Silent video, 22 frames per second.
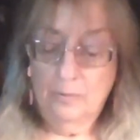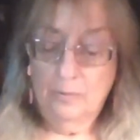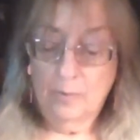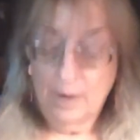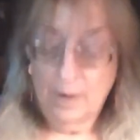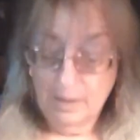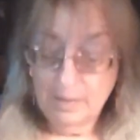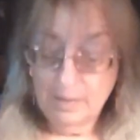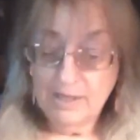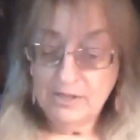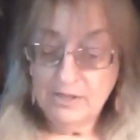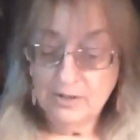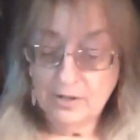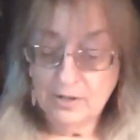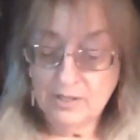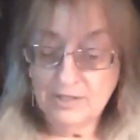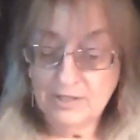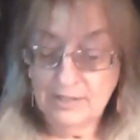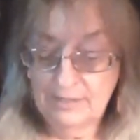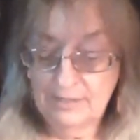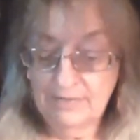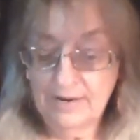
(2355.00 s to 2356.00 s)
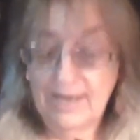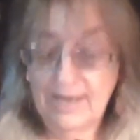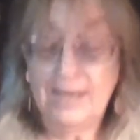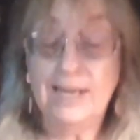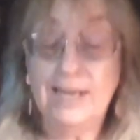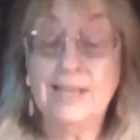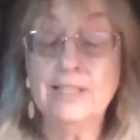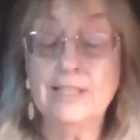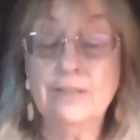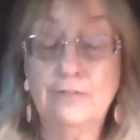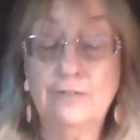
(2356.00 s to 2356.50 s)
one of my dogs, Levi,
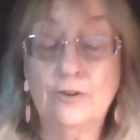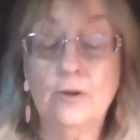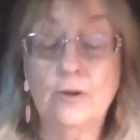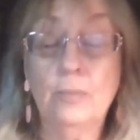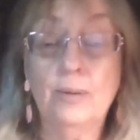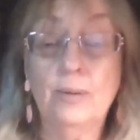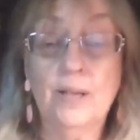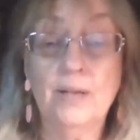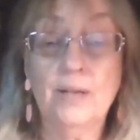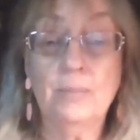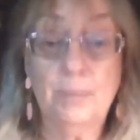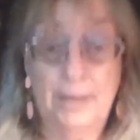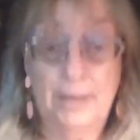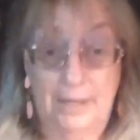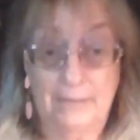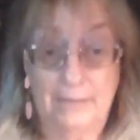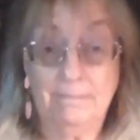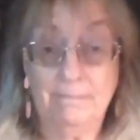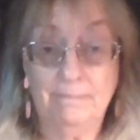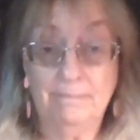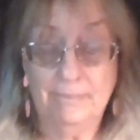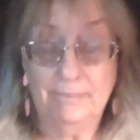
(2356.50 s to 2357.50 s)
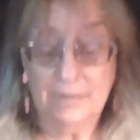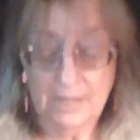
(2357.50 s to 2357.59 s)
he's a full-blood pit.